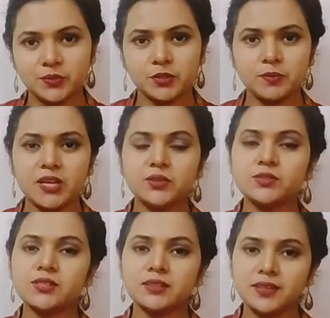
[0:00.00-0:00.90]
with me
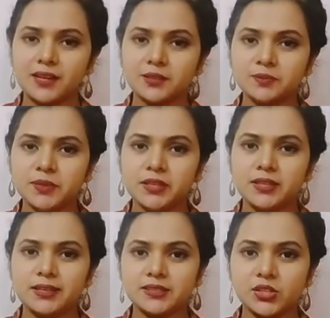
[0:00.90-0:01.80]
Nusrat Alam,
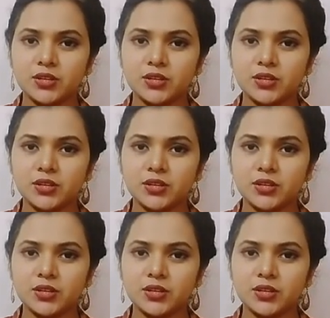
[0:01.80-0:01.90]
lecturer